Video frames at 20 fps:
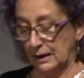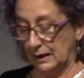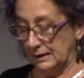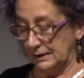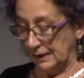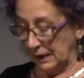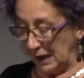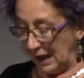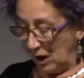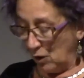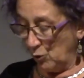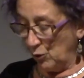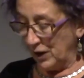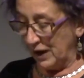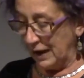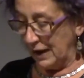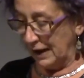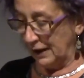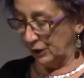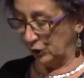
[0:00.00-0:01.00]

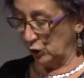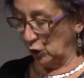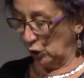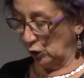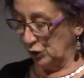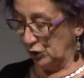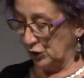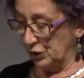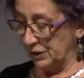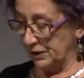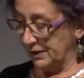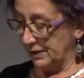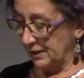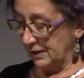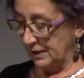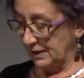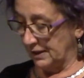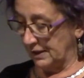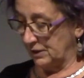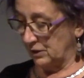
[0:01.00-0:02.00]
Deslauriers acknowledges
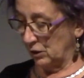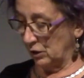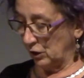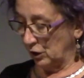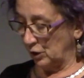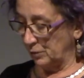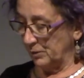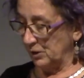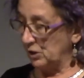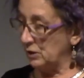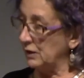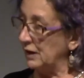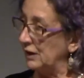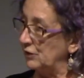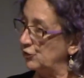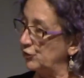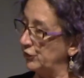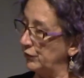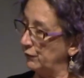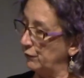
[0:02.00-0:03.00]
this argument,
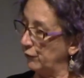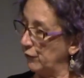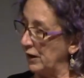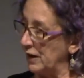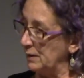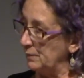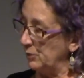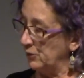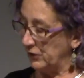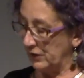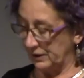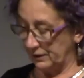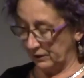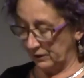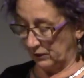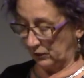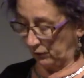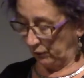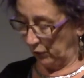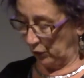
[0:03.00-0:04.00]
and she frames it
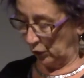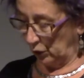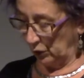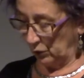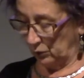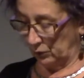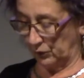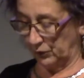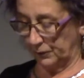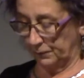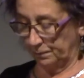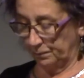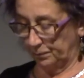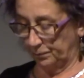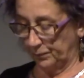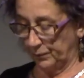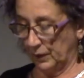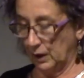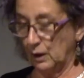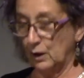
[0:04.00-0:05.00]
as follows
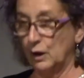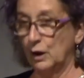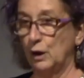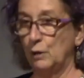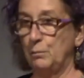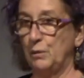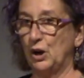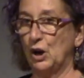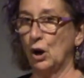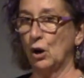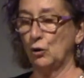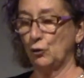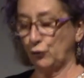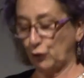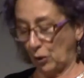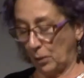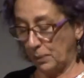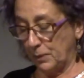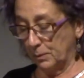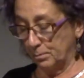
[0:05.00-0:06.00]
because
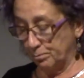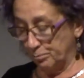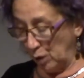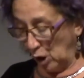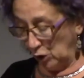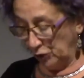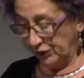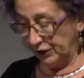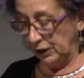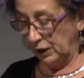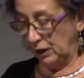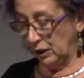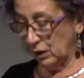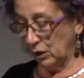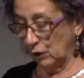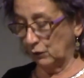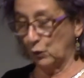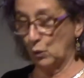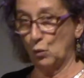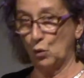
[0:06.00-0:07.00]
the body
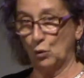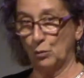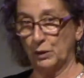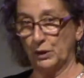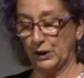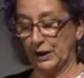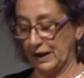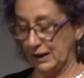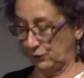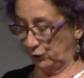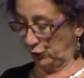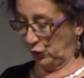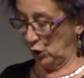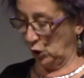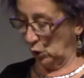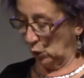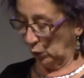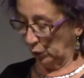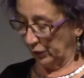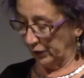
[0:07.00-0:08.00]
of a woman is
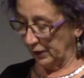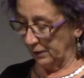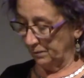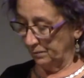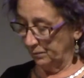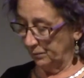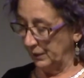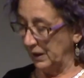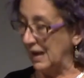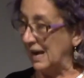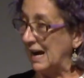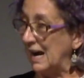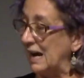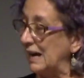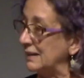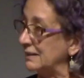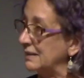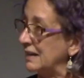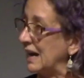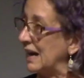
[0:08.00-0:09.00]
colder,
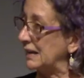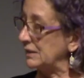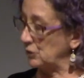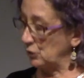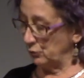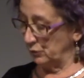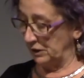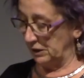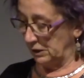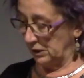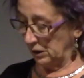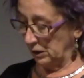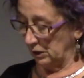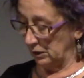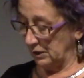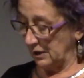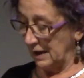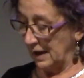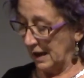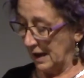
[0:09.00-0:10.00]
and as a
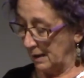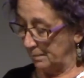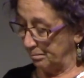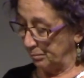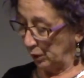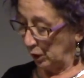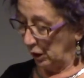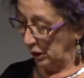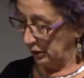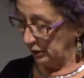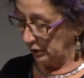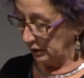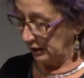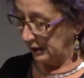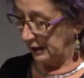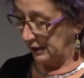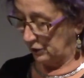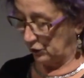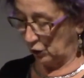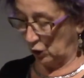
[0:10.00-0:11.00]
result, her blood
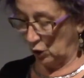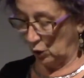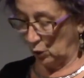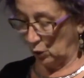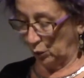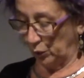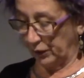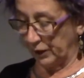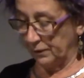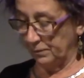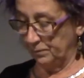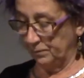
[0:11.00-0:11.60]
is colder,